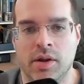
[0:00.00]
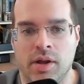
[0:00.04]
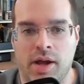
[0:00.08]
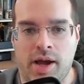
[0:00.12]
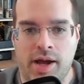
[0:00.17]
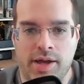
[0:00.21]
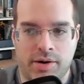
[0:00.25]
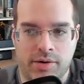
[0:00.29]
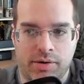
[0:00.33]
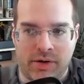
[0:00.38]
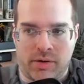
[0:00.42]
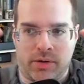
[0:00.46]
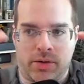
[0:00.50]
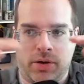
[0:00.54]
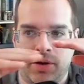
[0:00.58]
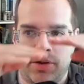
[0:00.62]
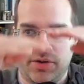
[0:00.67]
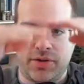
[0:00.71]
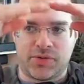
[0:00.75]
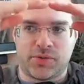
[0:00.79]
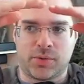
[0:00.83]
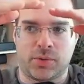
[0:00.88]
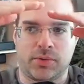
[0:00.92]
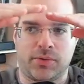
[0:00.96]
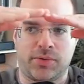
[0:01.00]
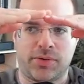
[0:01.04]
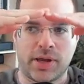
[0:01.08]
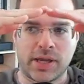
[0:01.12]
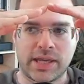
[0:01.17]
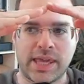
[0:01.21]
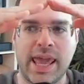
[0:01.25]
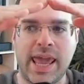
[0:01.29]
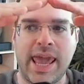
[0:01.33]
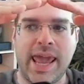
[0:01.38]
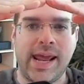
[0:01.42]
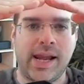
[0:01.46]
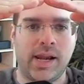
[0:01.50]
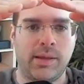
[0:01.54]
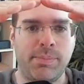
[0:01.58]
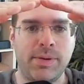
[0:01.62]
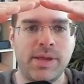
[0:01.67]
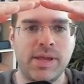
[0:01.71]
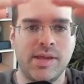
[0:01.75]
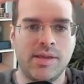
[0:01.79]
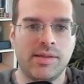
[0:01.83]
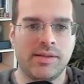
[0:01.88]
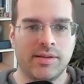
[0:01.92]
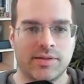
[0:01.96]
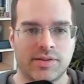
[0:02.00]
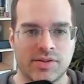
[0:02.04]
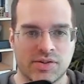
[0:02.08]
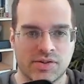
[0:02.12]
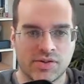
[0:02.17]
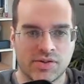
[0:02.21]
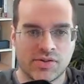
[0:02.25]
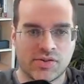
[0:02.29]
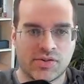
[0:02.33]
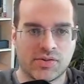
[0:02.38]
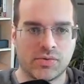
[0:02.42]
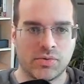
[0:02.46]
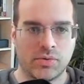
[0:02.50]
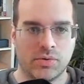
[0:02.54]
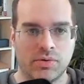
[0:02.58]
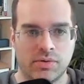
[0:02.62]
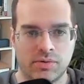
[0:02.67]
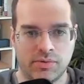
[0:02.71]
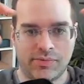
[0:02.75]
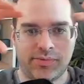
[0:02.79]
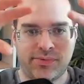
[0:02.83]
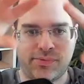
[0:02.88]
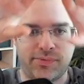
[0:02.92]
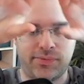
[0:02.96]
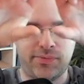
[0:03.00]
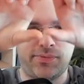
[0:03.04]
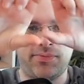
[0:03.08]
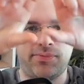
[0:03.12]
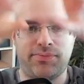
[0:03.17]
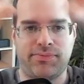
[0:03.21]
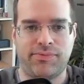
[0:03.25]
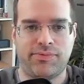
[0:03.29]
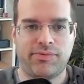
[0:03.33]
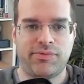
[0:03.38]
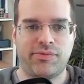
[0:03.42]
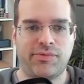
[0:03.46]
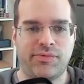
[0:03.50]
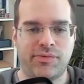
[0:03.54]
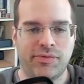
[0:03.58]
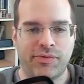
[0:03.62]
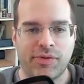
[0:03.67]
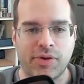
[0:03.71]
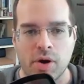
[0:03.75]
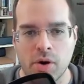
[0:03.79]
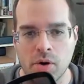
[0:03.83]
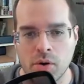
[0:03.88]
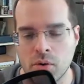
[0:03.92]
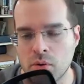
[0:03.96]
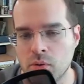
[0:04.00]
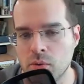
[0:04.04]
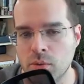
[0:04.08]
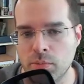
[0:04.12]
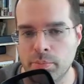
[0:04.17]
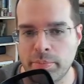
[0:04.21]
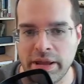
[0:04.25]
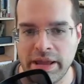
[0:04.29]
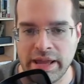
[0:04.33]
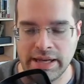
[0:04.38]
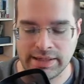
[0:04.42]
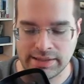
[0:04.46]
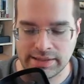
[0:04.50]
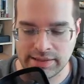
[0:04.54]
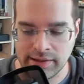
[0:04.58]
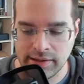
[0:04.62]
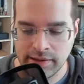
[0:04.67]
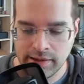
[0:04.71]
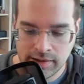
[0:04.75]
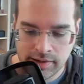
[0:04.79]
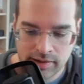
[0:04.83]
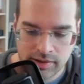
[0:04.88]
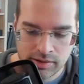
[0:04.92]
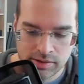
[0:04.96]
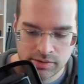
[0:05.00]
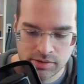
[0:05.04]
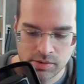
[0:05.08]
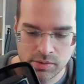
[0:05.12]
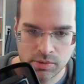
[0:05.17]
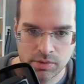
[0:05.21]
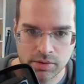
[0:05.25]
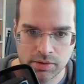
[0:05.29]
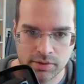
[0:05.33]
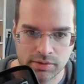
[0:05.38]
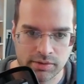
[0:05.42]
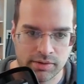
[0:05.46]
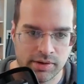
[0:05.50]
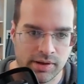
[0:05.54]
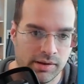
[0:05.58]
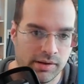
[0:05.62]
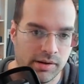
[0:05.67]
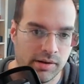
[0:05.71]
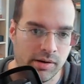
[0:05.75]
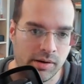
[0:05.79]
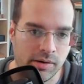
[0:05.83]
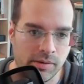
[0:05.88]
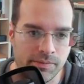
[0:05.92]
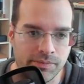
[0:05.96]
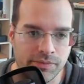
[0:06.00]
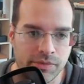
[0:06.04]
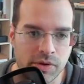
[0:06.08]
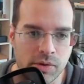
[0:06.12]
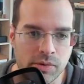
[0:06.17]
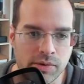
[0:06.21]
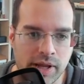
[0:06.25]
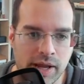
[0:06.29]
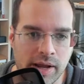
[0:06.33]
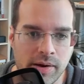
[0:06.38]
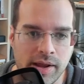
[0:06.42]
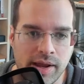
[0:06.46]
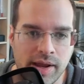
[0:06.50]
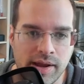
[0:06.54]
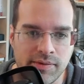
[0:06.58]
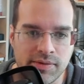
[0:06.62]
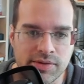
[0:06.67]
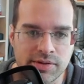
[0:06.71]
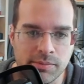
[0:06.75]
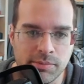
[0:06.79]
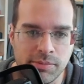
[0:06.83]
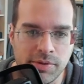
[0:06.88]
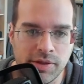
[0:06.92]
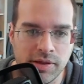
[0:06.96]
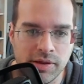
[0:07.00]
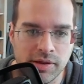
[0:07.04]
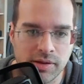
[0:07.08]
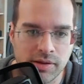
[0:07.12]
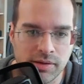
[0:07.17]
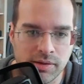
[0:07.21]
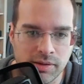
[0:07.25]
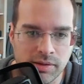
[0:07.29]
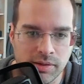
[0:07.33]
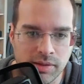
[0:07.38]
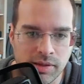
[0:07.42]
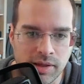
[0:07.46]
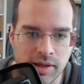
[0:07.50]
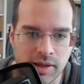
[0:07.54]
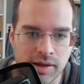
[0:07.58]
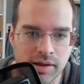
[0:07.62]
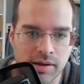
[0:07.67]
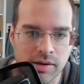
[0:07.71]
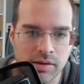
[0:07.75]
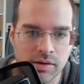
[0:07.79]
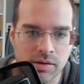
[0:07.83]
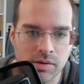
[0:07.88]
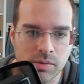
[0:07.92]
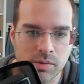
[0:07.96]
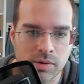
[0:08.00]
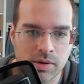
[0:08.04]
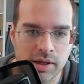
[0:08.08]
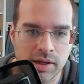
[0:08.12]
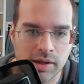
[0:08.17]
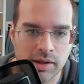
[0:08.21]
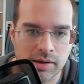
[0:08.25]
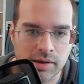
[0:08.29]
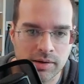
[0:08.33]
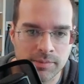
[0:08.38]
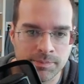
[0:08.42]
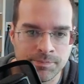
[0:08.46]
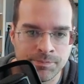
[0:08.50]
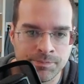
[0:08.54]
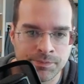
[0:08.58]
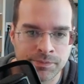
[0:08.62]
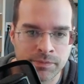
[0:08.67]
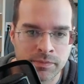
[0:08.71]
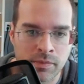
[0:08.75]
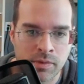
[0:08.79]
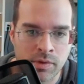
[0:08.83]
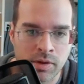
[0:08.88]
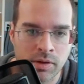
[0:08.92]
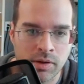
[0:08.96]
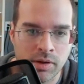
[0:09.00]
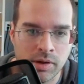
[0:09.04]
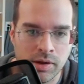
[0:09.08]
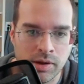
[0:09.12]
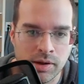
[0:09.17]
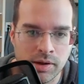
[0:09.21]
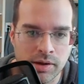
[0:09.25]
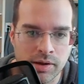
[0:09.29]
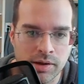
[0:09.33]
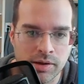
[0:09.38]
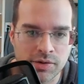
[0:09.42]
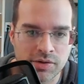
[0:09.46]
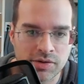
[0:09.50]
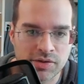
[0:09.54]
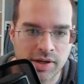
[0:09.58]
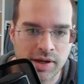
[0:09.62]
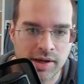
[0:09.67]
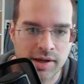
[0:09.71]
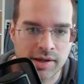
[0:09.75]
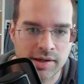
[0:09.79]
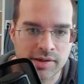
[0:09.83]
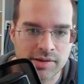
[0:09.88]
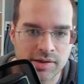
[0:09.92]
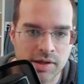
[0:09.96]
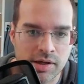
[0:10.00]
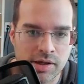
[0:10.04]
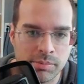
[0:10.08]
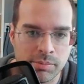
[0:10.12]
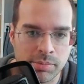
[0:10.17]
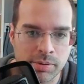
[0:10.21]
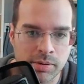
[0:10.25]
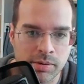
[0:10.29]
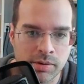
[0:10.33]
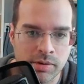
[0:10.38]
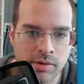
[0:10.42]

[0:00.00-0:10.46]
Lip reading: I don't know, this sort of canopy that's just sort of faux bent, you can, you now have something that you can size up